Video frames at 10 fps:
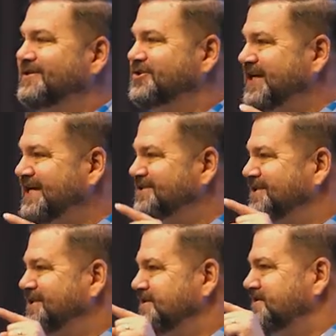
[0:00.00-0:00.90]

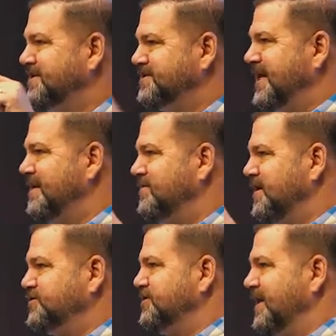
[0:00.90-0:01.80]
Jesus is the same
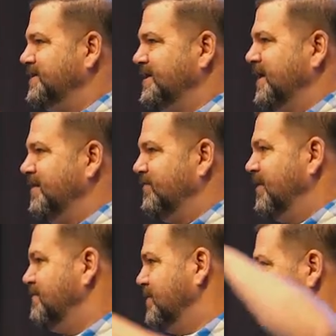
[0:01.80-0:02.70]
yesterday, today, and
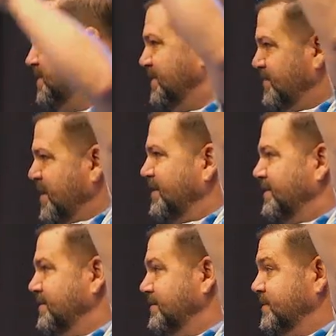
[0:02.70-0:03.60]
forever. Do you believe that?
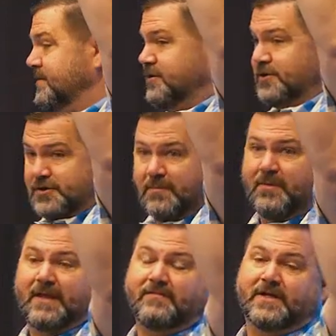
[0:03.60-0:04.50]
You should
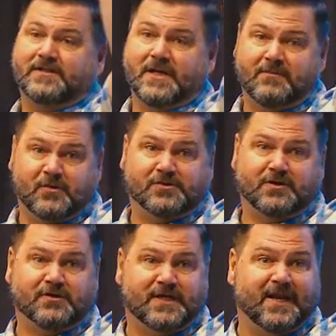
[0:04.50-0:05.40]
believe it. It's Hebrews
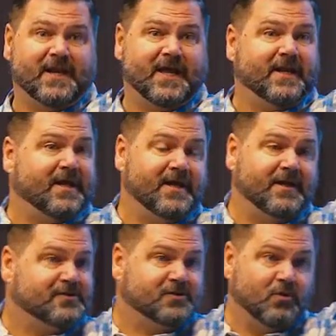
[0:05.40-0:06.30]
13 and 8.
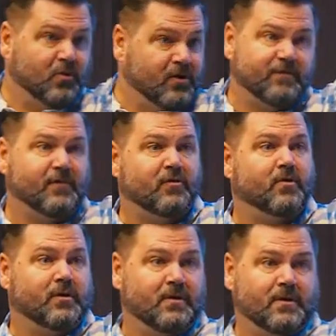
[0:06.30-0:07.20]
It's the word of the Lord.